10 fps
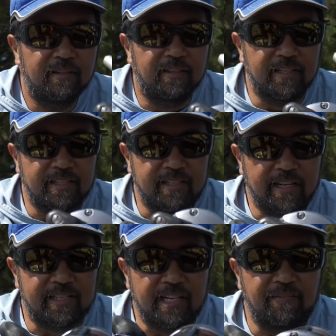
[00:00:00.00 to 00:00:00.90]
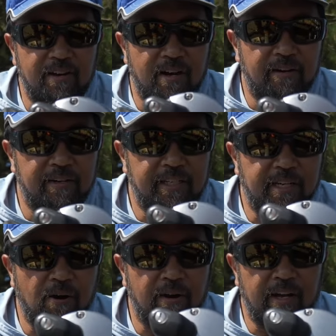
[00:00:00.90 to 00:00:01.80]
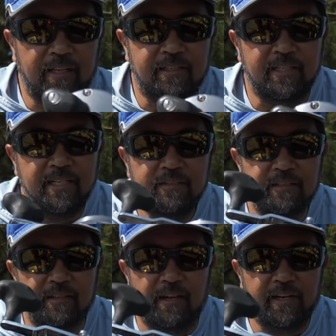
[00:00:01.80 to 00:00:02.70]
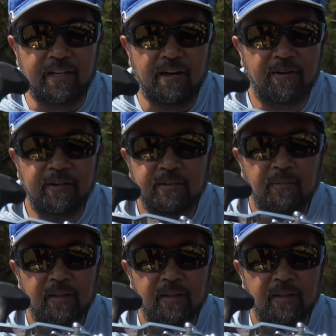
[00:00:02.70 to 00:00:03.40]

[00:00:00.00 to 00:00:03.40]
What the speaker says: This is a 700 Dakota LC line counter,